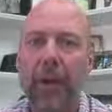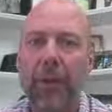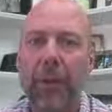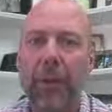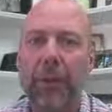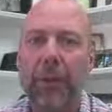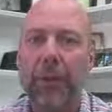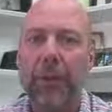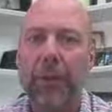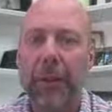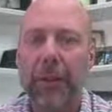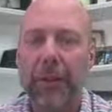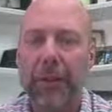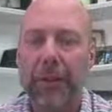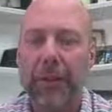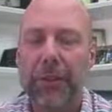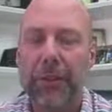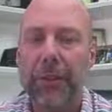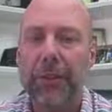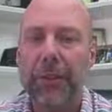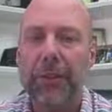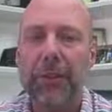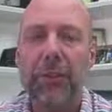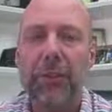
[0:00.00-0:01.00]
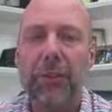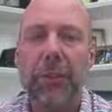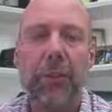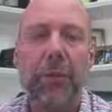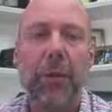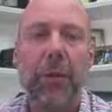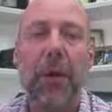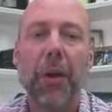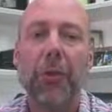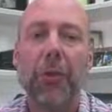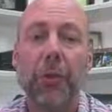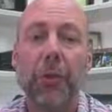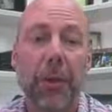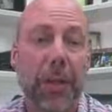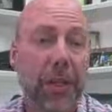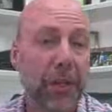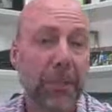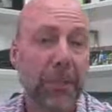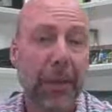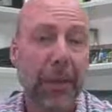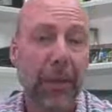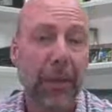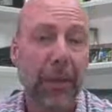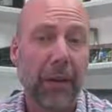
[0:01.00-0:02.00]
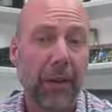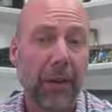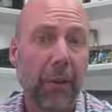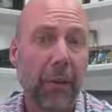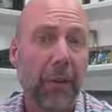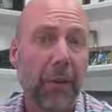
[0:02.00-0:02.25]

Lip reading: all the due diligence and you know transparently